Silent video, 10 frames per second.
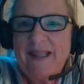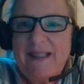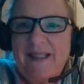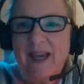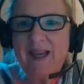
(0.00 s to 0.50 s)

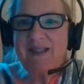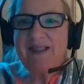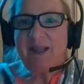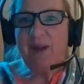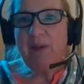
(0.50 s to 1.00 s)
Yeah,
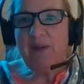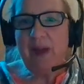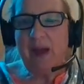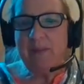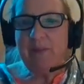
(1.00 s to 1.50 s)
so
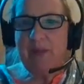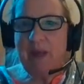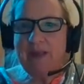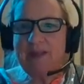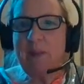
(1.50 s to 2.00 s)
um,
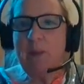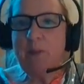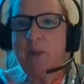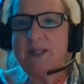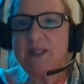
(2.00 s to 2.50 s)
someone
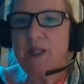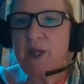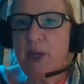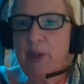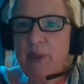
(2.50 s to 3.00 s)
wants to
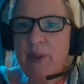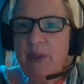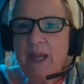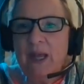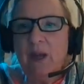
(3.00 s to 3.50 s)
know
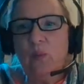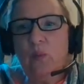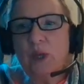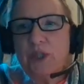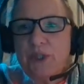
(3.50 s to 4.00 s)

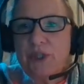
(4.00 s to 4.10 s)
what should